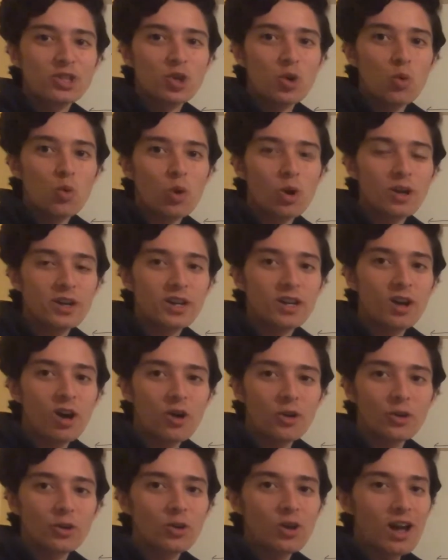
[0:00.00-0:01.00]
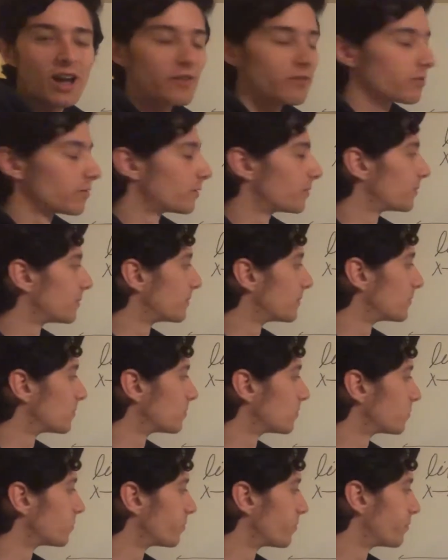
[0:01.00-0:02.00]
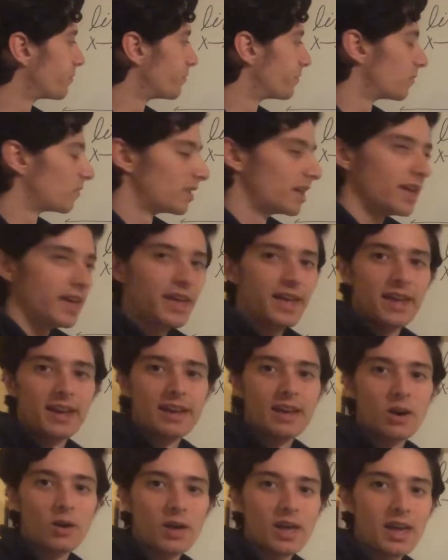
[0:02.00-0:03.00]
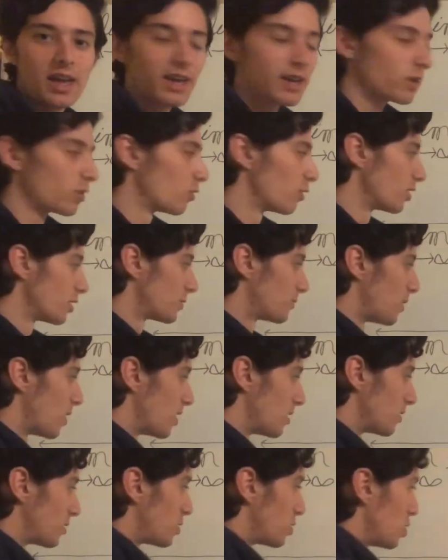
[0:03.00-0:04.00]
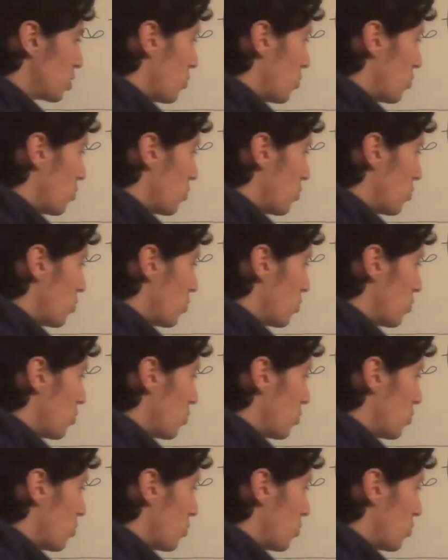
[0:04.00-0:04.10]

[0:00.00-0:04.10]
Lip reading: coordinate on our graph. Now A corresponds to a